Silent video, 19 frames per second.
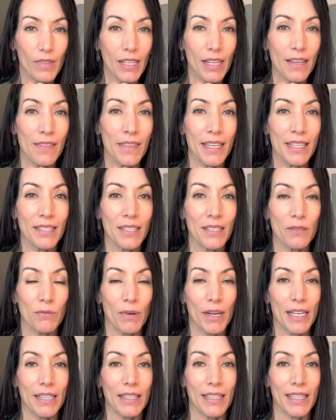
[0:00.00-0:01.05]
This is
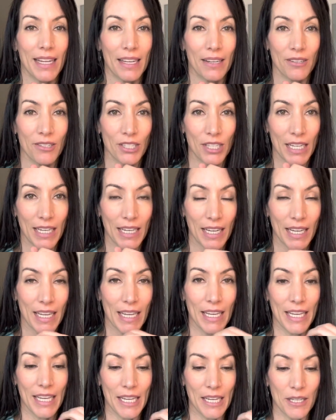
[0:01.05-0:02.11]
what the energy
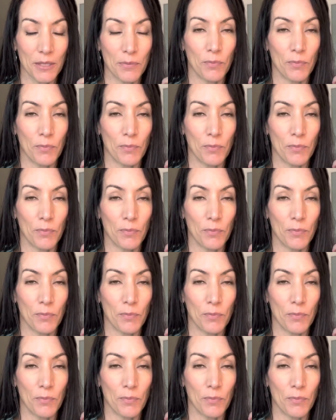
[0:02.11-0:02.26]
is